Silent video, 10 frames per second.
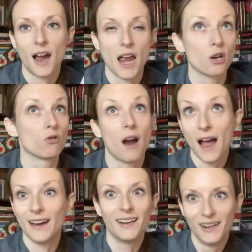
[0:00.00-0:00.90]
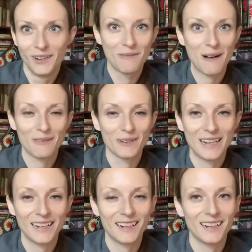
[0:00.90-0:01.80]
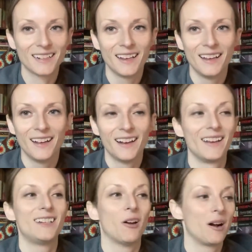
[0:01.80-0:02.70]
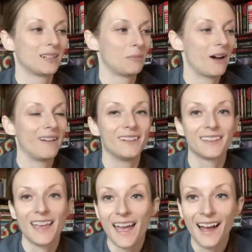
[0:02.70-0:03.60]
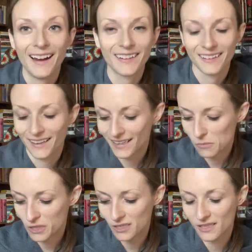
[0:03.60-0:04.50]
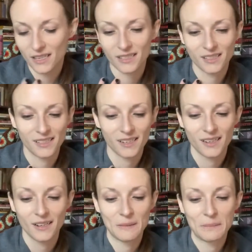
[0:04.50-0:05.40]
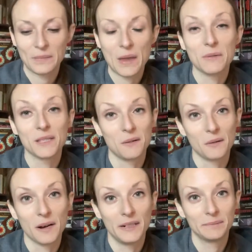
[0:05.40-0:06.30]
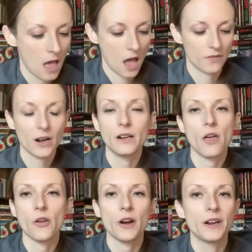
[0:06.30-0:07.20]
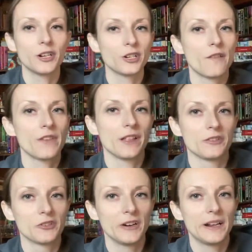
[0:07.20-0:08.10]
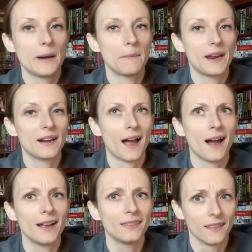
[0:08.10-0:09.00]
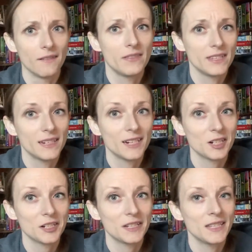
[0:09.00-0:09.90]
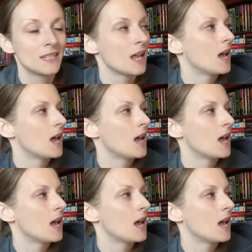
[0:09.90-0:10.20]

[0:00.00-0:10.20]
cried while reading it. He talks about his cat. Like, it was so great. I've got another edition of The Illustrated Man. I love these editions.